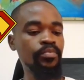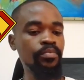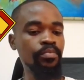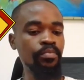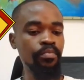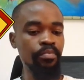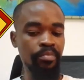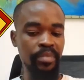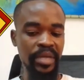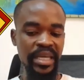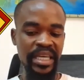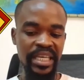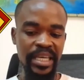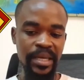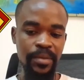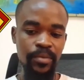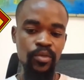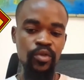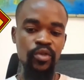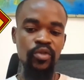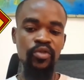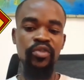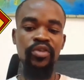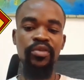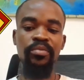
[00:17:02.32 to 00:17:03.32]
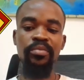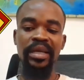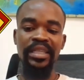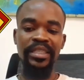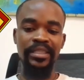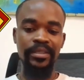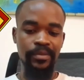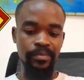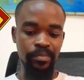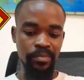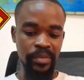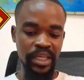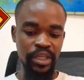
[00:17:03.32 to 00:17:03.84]
make a movie,
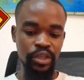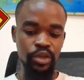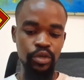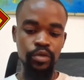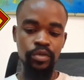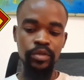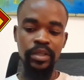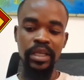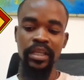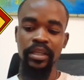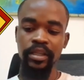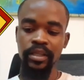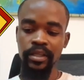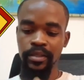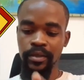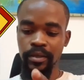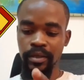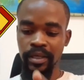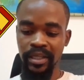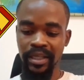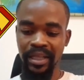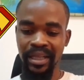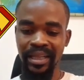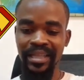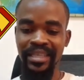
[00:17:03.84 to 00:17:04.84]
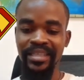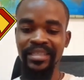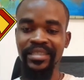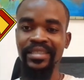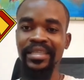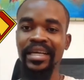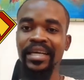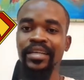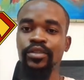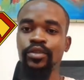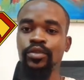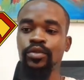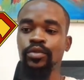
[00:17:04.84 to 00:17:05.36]
but make sure that it leads
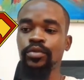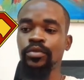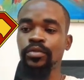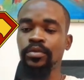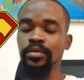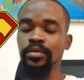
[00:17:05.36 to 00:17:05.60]
us